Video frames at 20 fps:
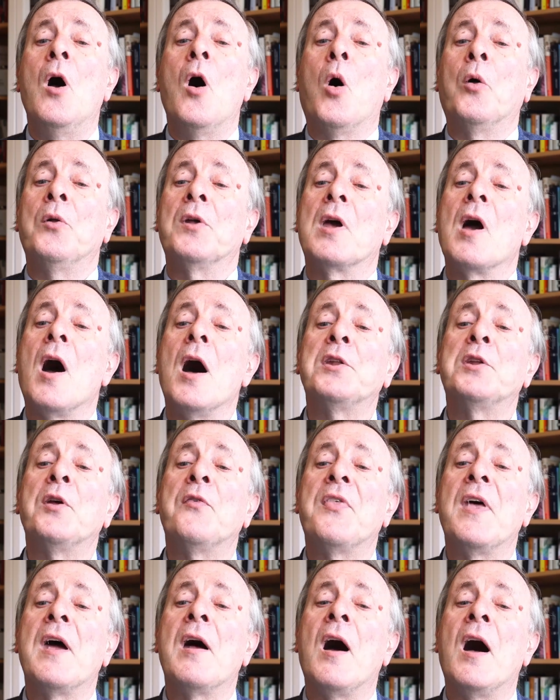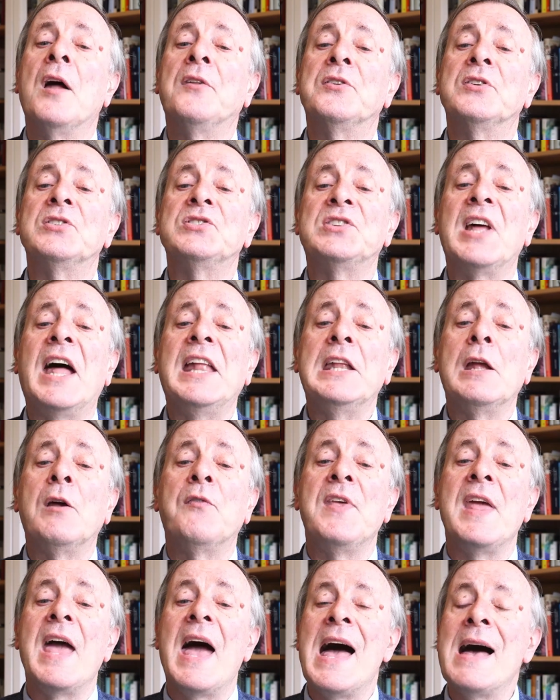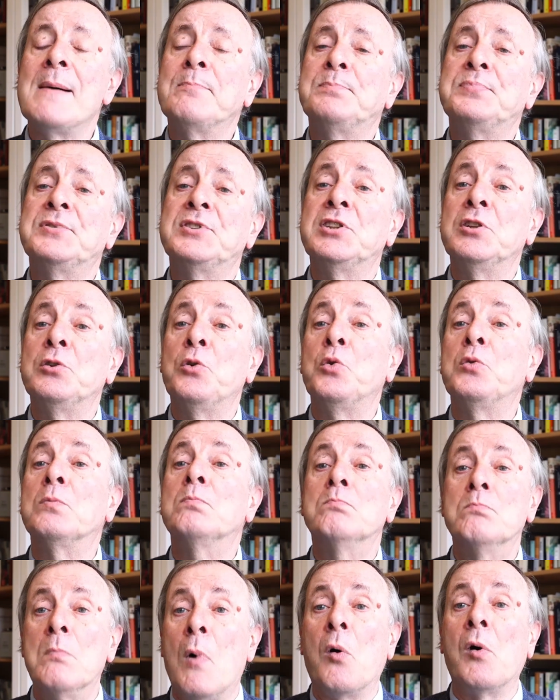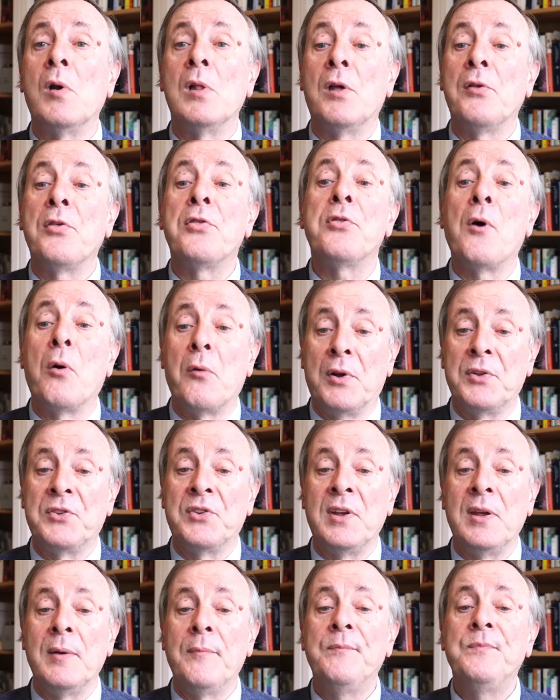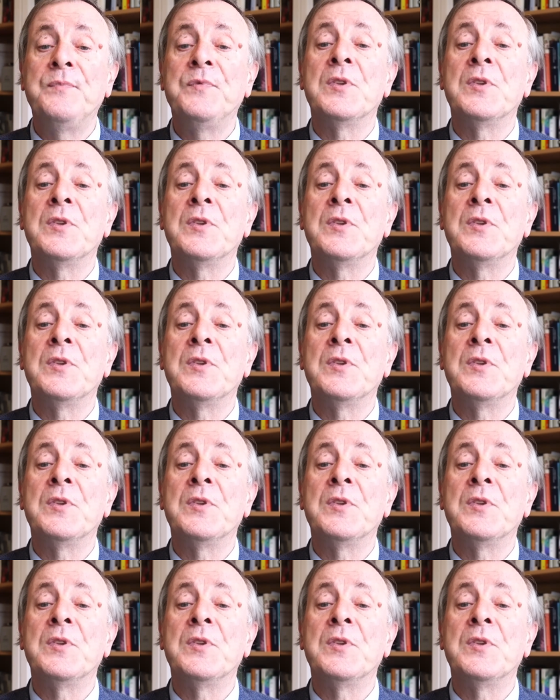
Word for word: on account of their understanding of the absolute moral authority